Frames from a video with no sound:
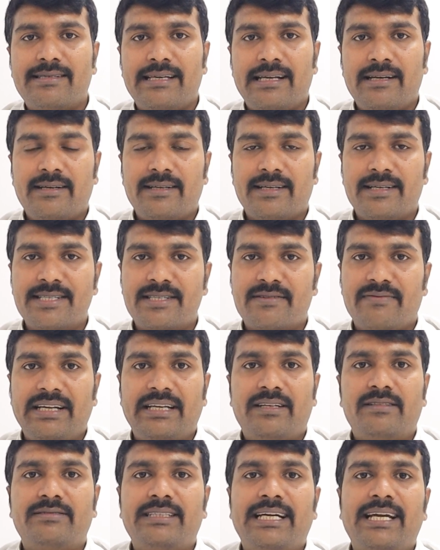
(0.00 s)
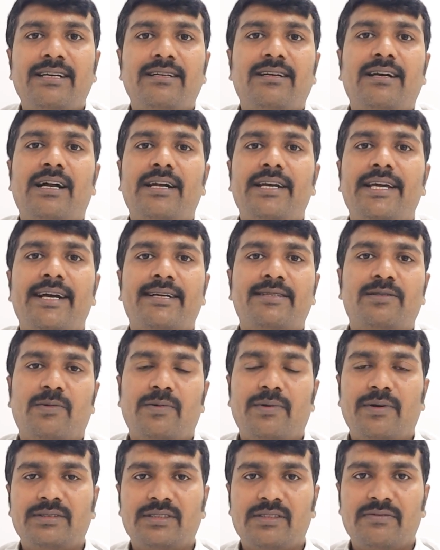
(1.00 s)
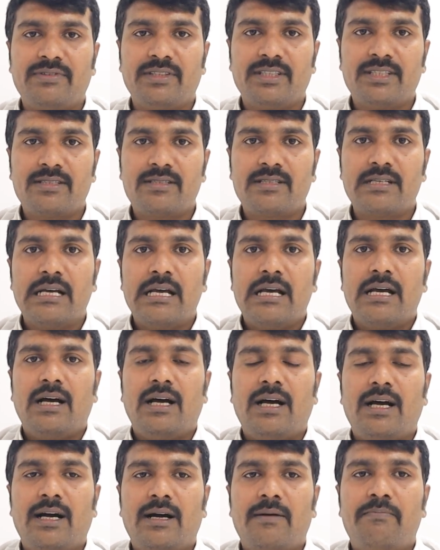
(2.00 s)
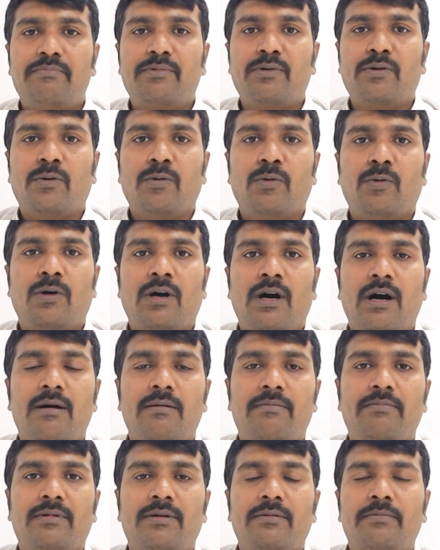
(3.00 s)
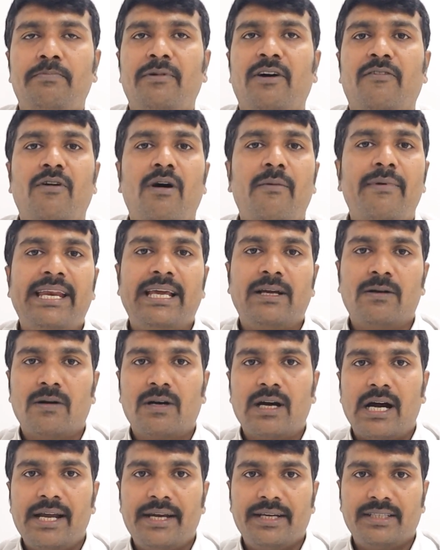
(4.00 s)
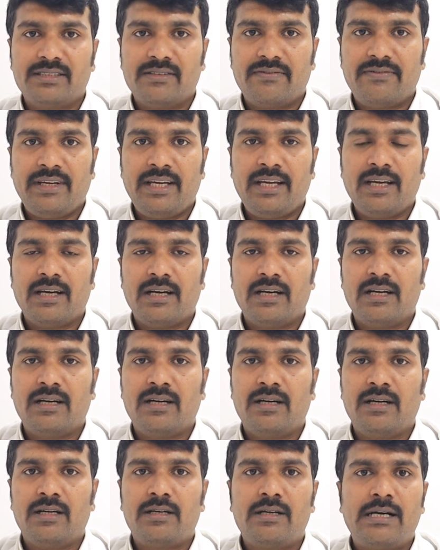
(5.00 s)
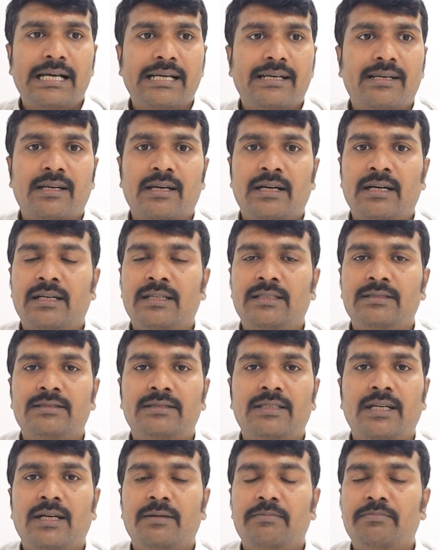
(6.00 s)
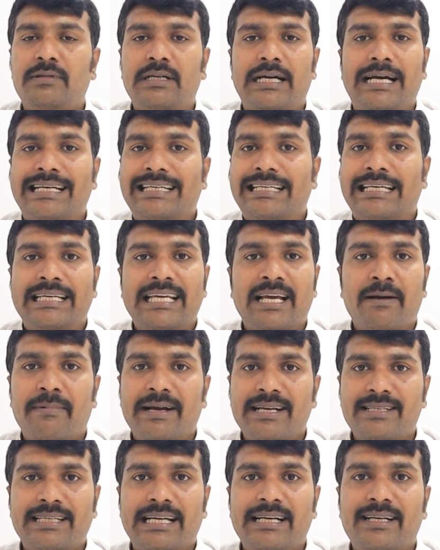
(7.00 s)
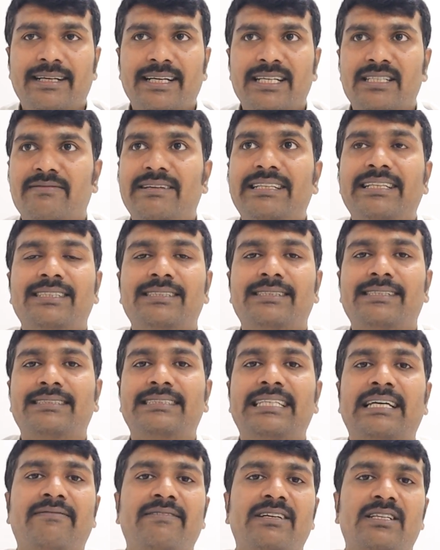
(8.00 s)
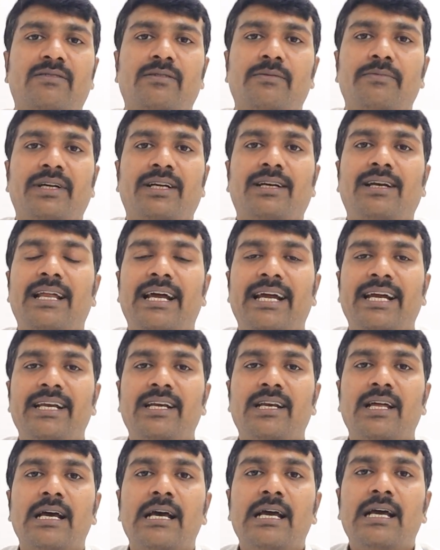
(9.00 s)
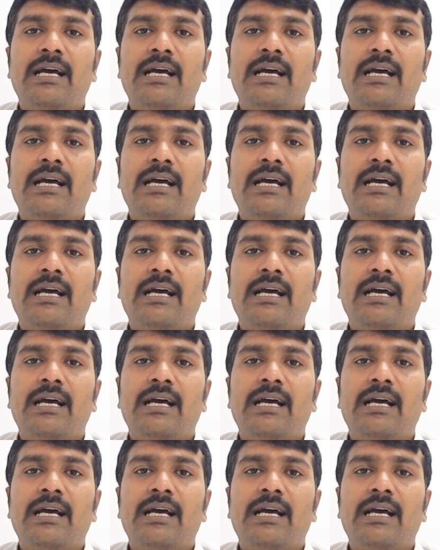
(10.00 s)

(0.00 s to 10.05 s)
centers, we train cardiac sonographers to perform an echocardiography at the nearby centers. When there is a request from the client,